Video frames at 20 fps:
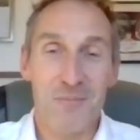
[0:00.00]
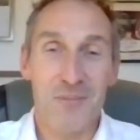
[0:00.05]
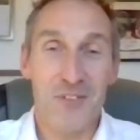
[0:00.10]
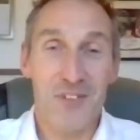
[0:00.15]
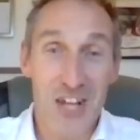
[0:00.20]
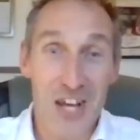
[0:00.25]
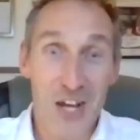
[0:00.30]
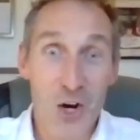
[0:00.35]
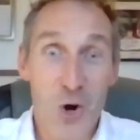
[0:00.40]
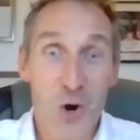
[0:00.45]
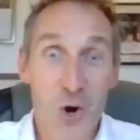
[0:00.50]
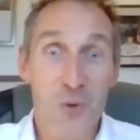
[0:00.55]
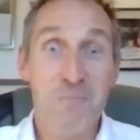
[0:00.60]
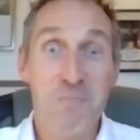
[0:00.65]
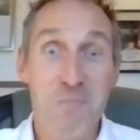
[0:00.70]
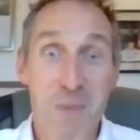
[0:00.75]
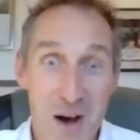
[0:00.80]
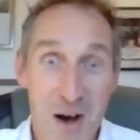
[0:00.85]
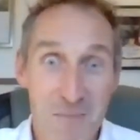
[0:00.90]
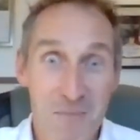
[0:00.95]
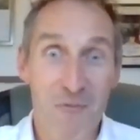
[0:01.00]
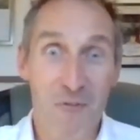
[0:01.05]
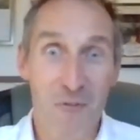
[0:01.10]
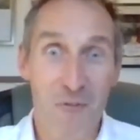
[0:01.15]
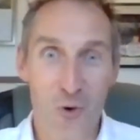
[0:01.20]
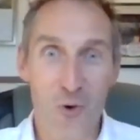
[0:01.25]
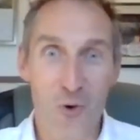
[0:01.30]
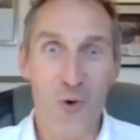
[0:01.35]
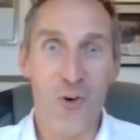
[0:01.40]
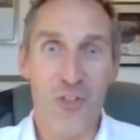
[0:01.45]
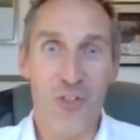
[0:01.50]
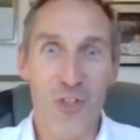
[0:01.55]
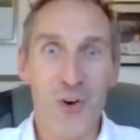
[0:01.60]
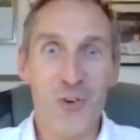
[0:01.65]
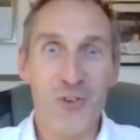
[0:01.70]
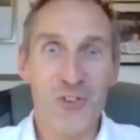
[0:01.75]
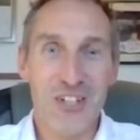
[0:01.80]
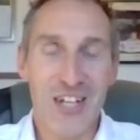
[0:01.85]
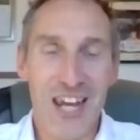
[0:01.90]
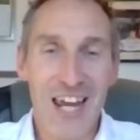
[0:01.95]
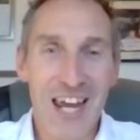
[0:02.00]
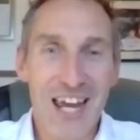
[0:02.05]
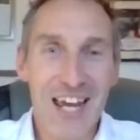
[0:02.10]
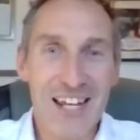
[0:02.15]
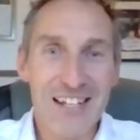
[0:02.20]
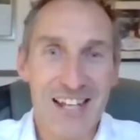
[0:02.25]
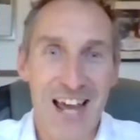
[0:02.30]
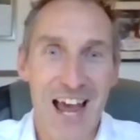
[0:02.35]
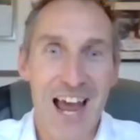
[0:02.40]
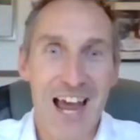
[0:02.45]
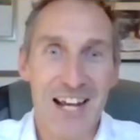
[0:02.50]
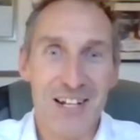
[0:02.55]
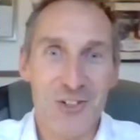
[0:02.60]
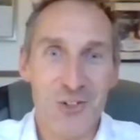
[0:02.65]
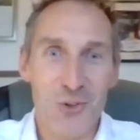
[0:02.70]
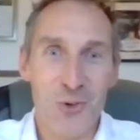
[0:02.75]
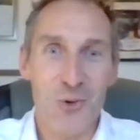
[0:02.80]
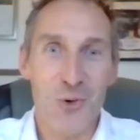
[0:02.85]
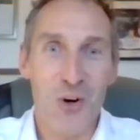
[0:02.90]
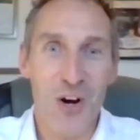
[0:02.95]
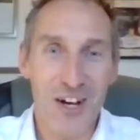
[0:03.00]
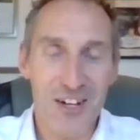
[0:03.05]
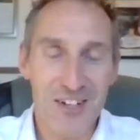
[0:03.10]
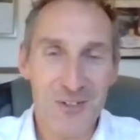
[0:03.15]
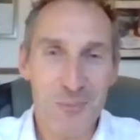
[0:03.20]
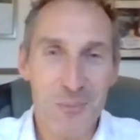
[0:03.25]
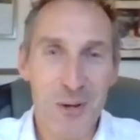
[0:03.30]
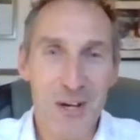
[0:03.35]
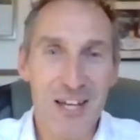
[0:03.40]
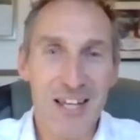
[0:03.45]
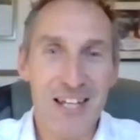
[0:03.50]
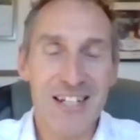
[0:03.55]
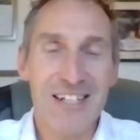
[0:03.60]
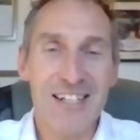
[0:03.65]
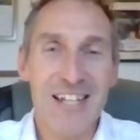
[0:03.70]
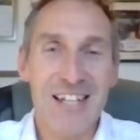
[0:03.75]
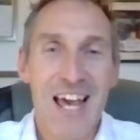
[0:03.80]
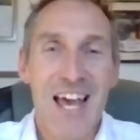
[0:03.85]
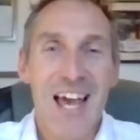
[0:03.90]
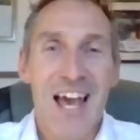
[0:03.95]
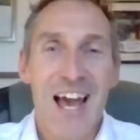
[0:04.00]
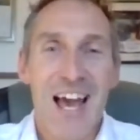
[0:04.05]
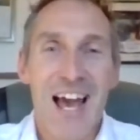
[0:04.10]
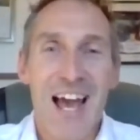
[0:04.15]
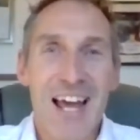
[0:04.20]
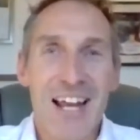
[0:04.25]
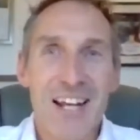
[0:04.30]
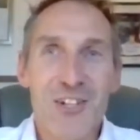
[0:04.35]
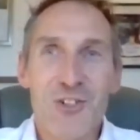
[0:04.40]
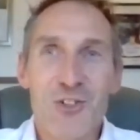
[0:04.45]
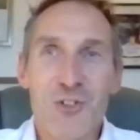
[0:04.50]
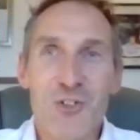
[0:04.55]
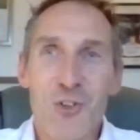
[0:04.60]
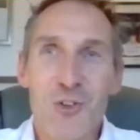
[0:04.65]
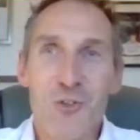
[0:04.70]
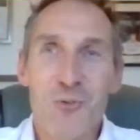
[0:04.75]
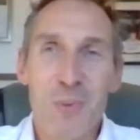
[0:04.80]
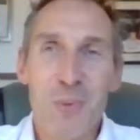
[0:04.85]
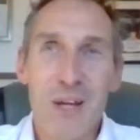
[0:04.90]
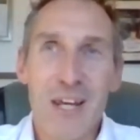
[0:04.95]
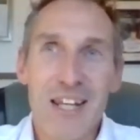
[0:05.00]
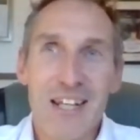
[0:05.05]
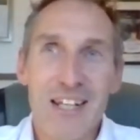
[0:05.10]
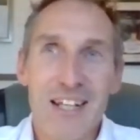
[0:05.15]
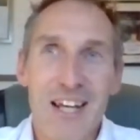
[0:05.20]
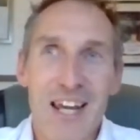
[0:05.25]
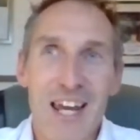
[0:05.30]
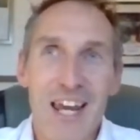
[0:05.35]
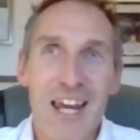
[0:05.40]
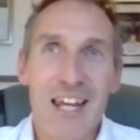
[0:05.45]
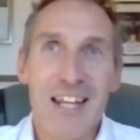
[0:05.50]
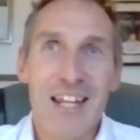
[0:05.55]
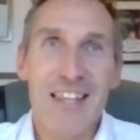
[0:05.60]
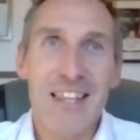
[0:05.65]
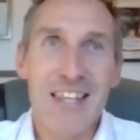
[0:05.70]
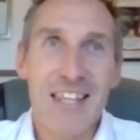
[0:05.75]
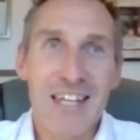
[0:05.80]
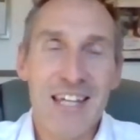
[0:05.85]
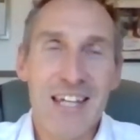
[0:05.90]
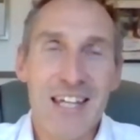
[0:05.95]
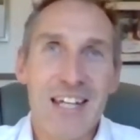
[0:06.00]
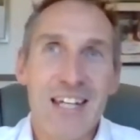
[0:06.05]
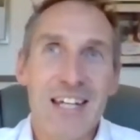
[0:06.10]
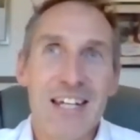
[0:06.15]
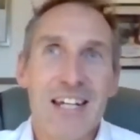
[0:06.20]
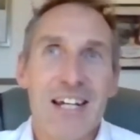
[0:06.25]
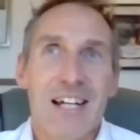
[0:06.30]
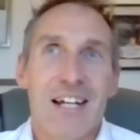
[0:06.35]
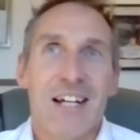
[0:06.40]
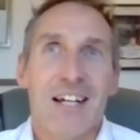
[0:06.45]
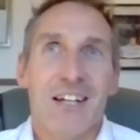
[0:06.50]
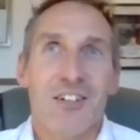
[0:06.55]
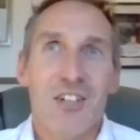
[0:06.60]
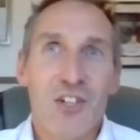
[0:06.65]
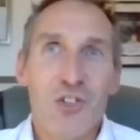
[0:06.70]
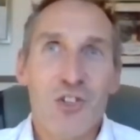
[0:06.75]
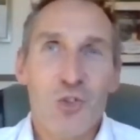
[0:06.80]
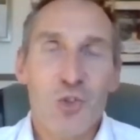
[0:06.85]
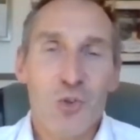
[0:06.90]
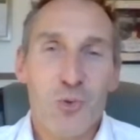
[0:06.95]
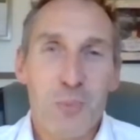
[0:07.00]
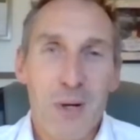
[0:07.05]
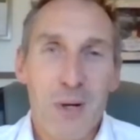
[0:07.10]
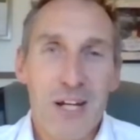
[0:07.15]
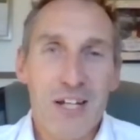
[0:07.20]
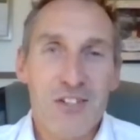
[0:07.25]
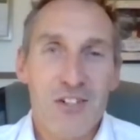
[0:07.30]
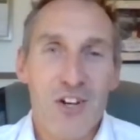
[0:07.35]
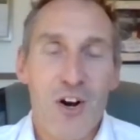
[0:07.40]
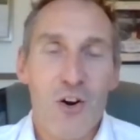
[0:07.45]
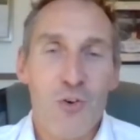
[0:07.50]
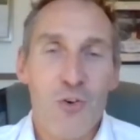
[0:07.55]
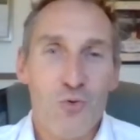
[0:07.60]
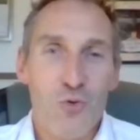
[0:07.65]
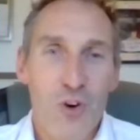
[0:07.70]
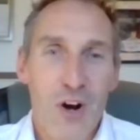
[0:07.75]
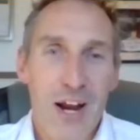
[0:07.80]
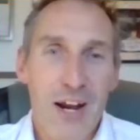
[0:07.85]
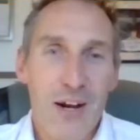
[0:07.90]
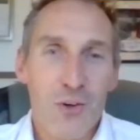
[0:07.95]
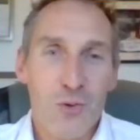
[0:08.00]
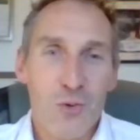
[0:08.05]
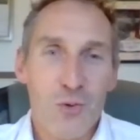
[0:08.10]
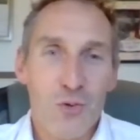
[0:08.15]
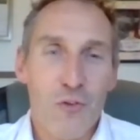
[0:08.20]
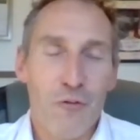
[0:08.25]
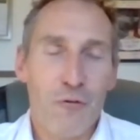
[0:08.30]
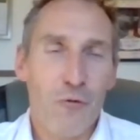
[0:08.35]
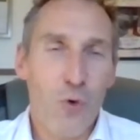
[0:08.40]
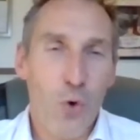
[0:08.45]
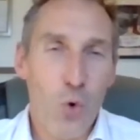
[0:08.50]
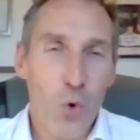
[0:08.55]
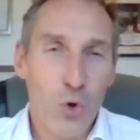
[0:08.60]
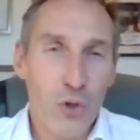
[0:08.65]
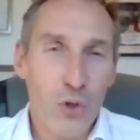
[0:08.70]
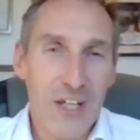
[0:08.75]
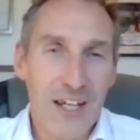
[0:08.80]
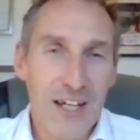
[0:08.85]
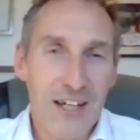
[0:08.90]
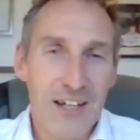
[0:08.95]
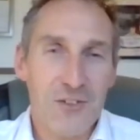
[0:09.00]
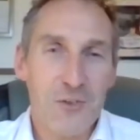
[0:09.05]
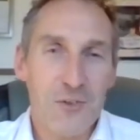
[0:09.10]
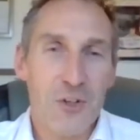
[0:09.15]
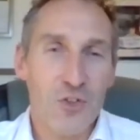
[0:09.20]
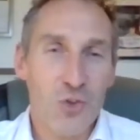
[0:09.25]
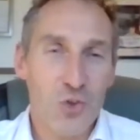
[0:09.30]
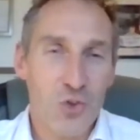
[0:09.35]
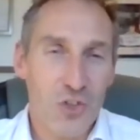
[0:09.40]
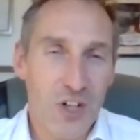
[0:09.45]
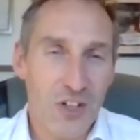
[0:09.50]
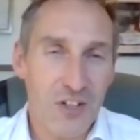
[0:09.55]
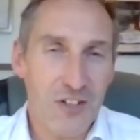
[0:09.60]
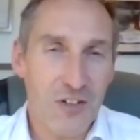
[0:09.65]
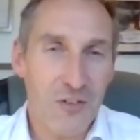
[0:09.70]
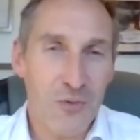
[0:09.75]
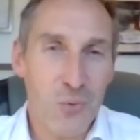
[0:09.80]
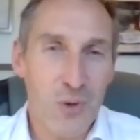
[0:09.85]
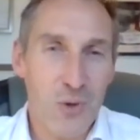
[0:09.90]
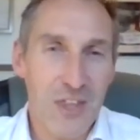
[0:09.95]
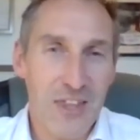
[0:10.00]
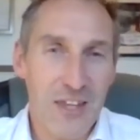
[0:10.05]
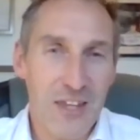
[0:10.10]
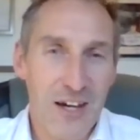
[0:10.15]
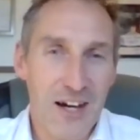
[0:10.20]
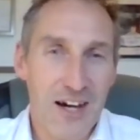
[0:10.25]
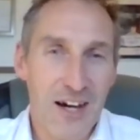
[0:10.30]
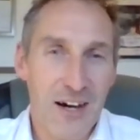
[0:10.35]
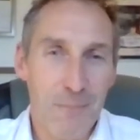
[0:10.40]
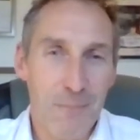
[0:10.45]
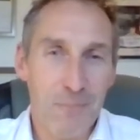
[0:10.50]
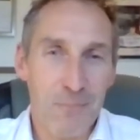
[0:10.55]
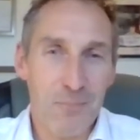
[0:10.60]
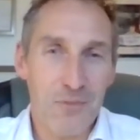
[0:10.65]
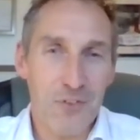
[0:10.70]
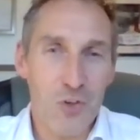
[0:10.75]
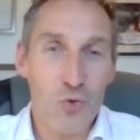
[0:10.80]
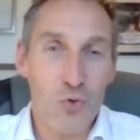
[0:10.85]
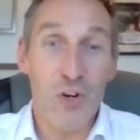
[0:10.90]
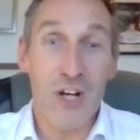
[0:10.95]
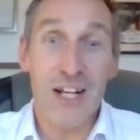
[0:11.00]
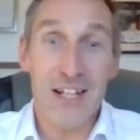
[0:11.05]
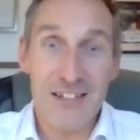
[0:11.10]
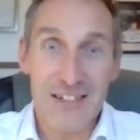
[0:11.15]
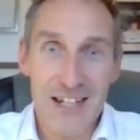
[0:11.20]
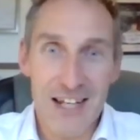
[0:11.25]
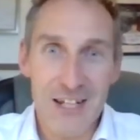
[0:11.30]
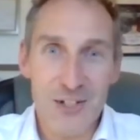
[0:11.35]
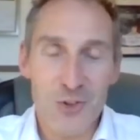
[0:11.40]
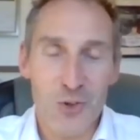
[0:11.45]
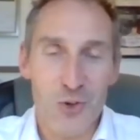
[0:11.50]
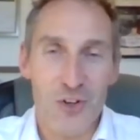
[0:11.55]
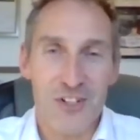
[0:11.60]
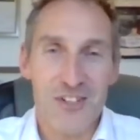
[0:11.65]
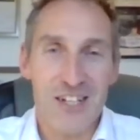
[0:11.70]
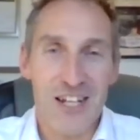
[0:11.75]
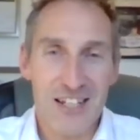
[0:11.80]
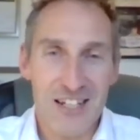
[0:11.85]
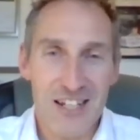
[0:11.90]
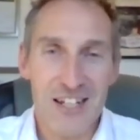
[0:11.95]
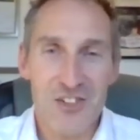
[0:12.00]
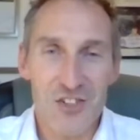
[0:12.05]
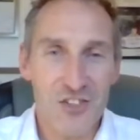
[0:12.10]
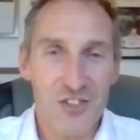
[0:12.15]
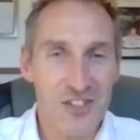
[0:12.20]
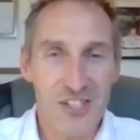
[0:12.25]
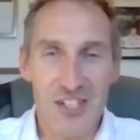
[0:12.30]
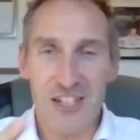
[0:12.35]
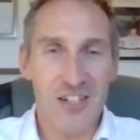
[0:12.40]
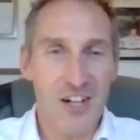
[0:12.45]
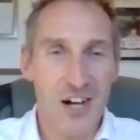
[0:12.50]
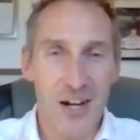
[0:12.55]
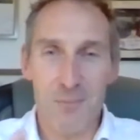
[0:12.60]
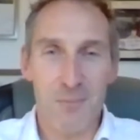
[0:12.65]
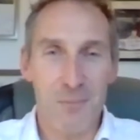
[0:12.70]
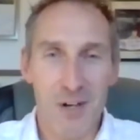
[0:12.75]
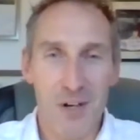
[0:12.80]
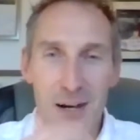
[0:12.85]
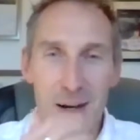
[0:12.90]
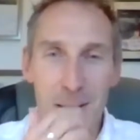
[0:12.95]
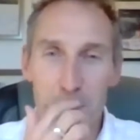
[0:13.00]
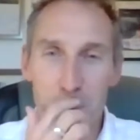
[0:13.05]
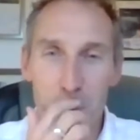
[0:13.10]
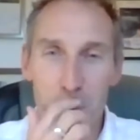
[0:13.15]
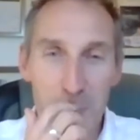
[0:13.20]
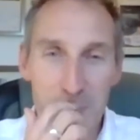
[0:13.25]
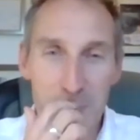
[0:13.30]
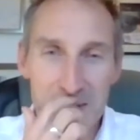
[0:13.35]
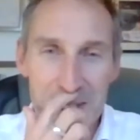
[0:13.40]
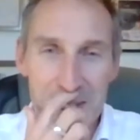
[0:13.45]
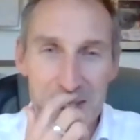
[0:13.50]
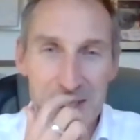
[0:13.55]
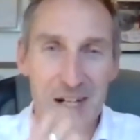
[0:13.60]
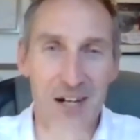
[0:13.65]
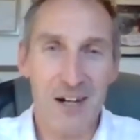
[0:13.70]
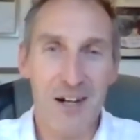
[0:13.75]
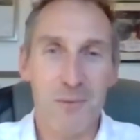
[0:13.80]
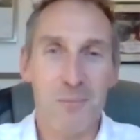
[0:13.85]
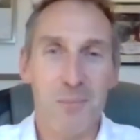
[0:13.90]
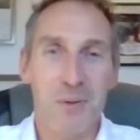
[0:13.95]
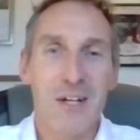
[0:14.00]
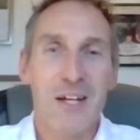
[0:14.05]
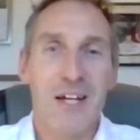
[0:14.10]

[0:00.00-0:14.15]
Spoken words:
stay-at-home mum for those kids and your husband. And you've been in the digital space around 4 years, and you started off with real estate or estate agency type, property type